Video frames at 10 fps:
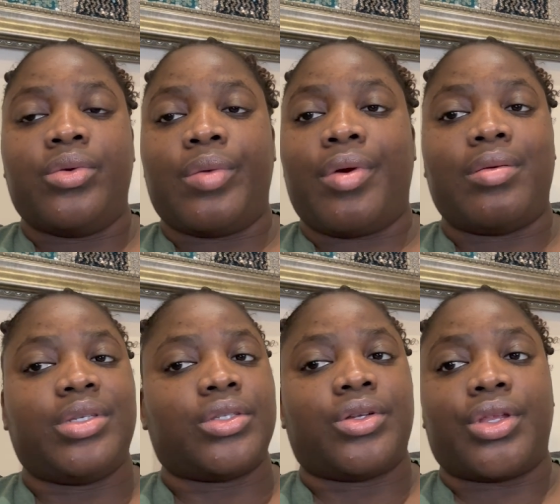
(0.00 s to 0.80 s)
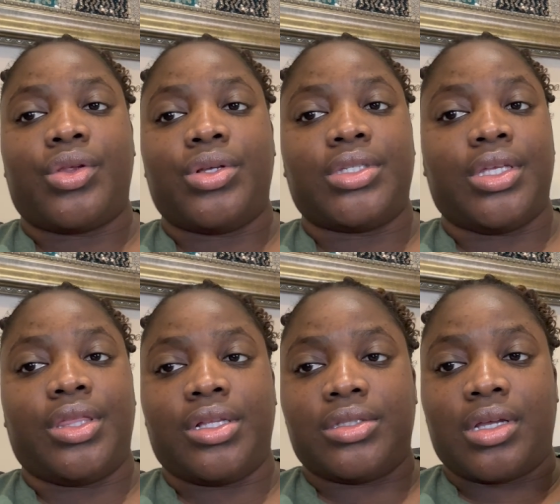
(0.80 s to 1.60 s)
we're probably just going to use
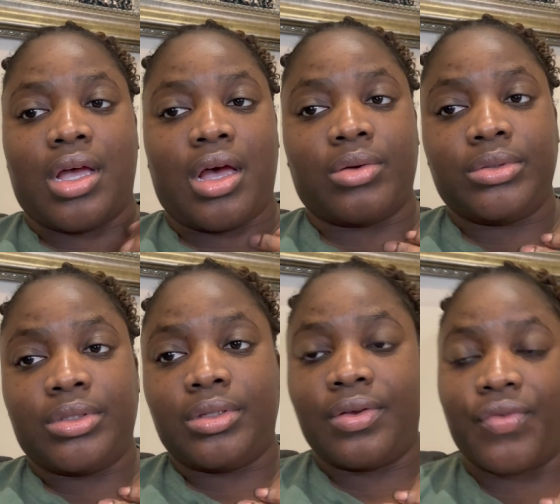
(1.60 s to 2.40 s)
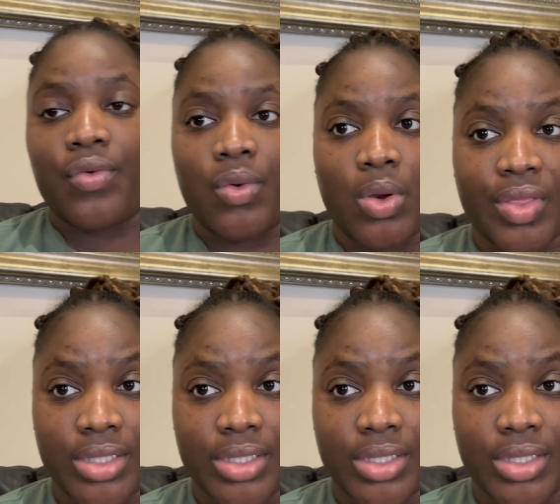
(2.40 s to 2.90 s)
Ethan's account for the